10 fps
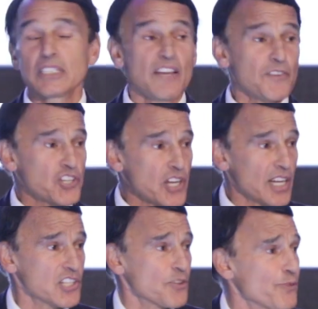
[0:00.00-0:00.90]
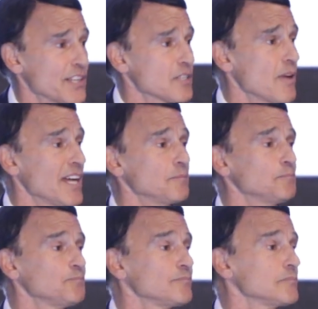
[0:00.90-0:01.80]
Devi Shetty is a friend of mine.
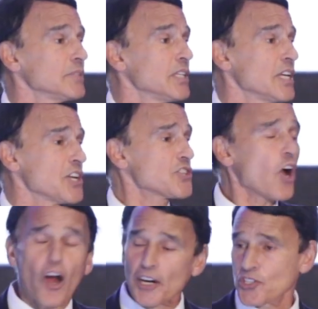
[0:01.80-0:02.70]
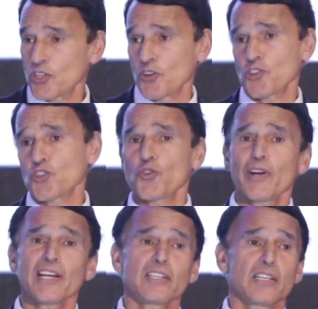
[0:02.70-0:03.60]
He's a heart surgeon
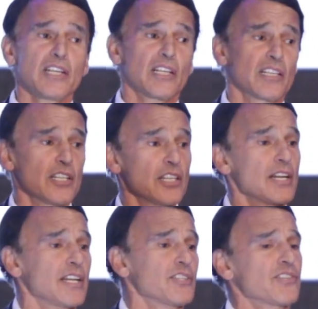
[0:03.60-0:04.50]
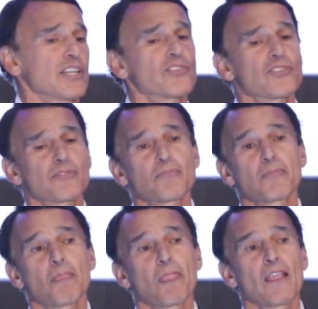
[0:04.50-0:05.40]
trained in England and the United States.
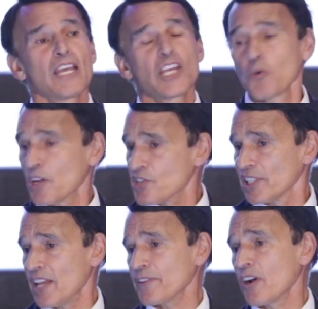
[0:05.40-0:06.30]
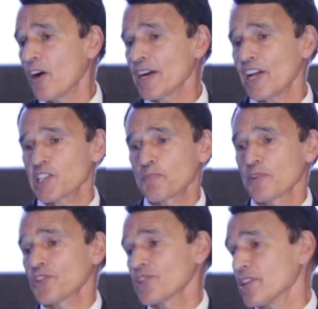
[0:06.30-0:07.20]
He runs 11 heart
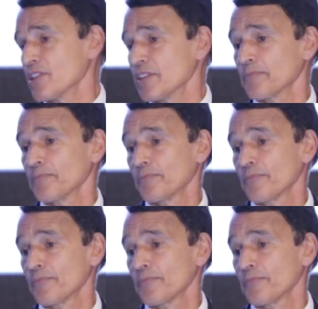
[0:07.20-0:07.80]
hospitals in India.